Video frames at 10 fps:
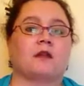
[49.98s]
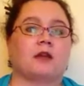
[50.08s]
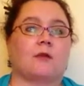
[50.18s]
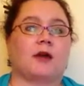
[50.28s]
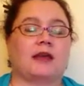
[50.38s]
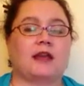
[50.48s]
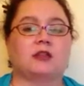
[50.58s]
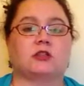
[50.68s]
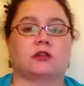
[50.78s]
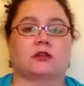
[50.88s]
Now, by
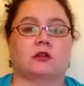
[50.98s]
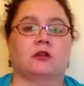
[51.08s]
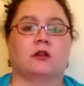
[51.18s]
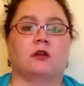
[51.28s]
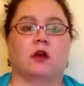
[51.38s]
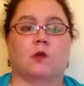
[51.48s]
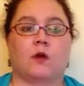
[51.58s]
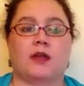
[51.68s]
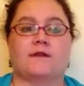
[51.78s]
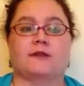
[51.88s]
nature, a
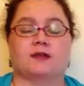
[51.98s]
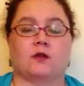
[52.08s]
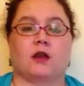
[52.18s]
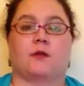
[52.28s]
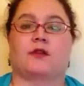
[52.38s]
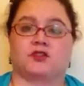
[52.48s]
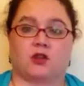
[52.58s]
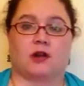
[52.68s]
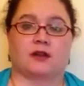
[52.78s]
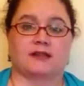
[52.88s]
weave is going to be
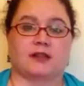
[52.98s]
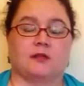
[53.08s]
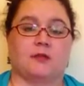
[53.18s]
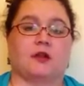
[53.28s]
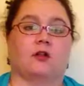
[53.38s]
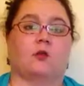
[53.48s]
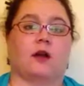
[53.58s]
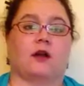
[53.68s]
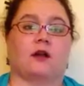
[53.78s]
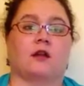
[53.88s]
strongest in the middle,
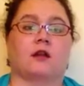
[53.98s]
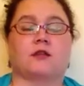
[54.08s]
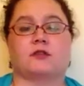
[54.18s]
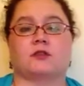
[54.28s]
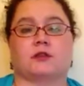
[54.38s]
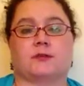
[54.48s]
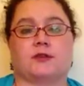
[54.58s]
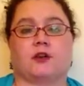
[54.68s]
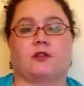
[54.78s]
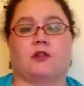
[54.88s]
where the
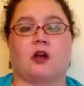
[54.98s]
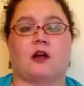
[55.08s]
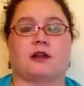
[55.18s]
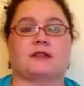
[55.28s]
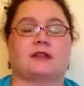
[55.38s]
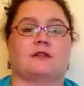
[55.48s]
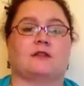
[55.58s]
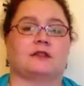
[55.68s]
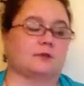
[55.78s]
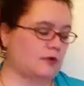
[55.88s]
strips are the longest and
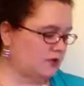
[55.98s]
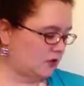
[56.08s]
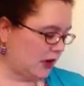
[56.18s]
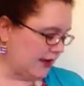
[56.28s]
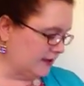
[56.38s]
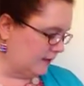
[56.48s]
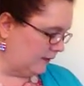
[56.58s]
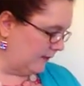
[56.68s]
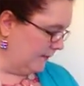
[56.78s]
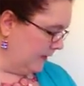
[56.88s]
there's the most
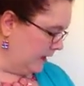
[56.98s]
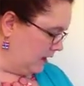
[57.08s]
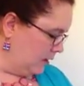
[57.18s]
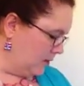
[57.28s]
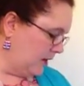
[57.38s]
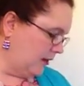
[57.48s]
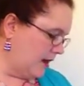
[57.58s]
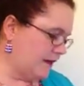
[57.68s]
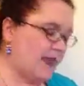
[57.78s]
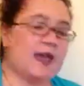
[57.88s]
crossover. But
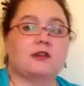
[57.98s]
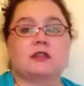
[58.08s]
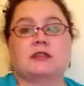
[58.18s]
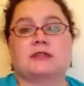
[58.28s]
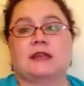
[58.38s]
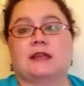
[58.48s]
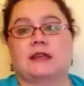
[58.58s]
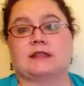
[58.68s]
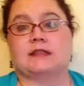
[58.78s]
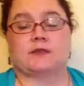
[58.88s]
along the edges, it
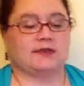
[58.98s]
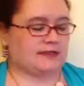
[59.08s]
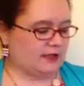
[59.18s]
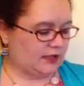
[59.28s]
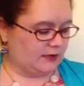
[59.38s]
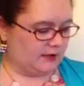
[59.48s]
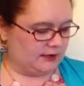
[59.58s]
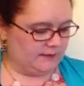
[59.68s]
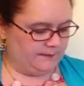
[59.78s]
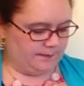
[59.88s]
needs to be
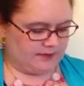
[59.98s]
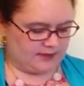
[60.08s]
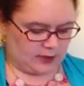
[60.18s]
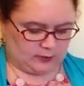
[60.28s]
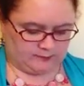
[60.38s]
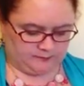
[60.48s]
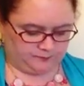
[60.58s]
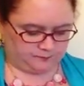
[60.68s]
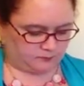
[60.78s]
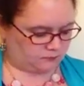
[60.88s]
secured. So
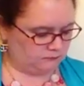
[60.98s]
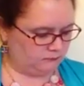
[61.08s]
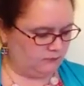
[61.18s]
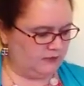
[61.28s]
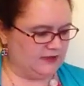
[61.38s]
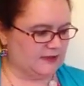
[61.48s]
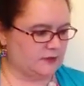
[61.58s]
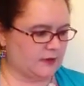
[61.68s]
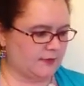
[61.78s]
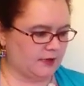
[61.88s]
this
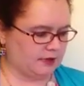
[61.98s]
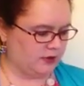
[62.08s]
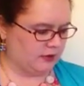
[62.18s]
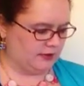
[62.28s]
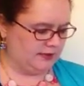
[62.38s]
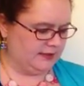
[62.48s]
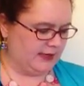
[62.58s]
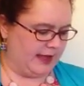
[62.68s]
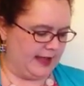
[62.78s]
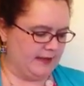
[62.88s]
is what I'm going to show you
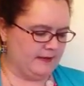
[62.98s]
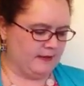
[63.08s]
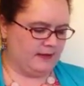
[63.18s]
today.